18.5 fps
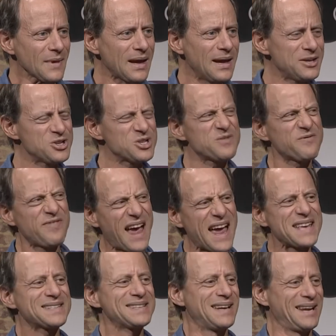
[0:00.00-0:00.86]
it just
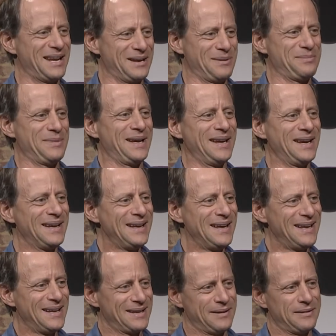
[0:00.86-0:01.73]
fascinated me
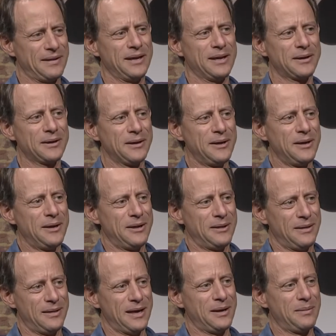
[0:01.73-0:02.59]
to think
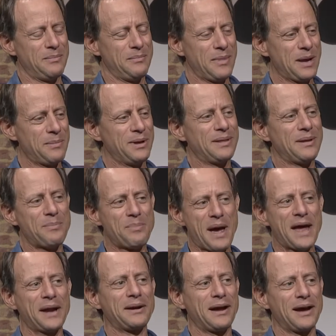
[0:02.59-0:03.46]
that maybe the
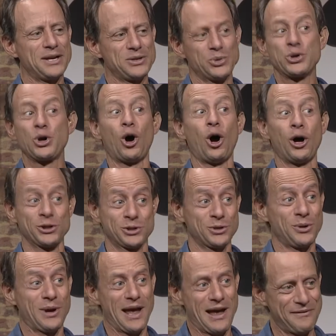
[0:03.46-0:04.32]
bad guys would
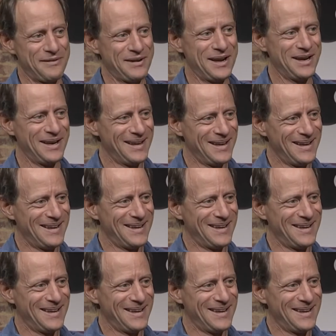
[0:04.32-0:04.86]
also have a